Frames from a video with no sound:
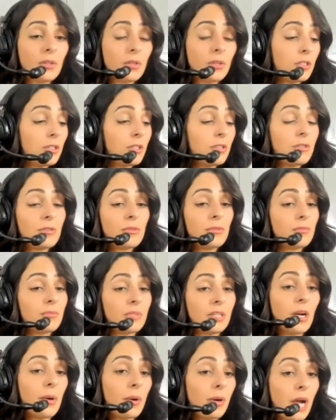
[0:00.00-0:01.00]
do you
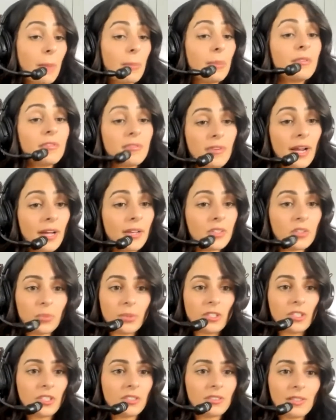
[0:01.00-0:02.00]
you know a couple of friends we
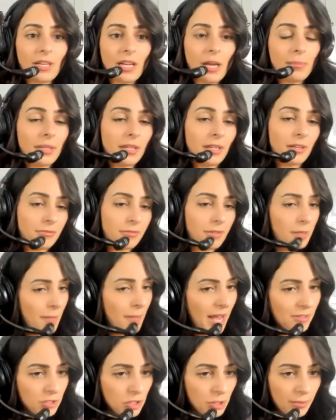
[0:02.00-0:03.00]
just set up like a free
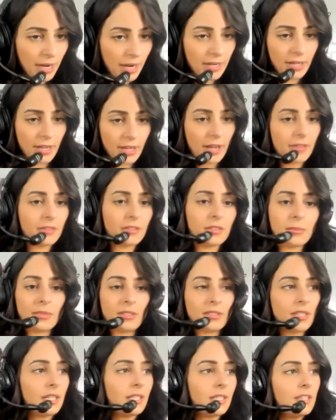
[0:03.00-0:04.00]
mastermind together and
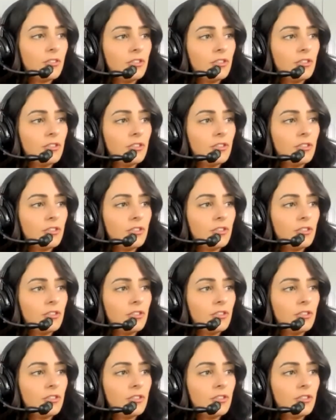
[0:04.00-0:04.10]
was like mm-hmm.